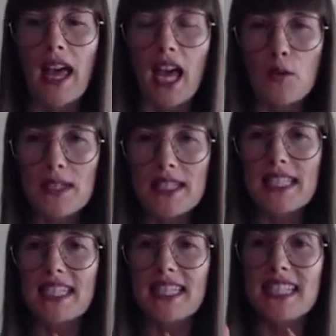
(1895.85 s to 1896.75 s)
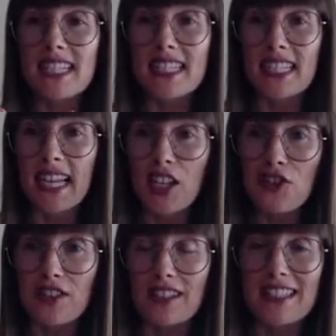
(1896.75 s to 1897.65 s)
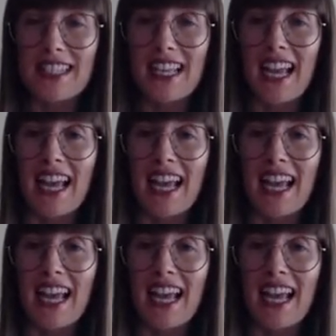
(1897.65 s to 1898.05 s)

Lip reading: and we see the destinations,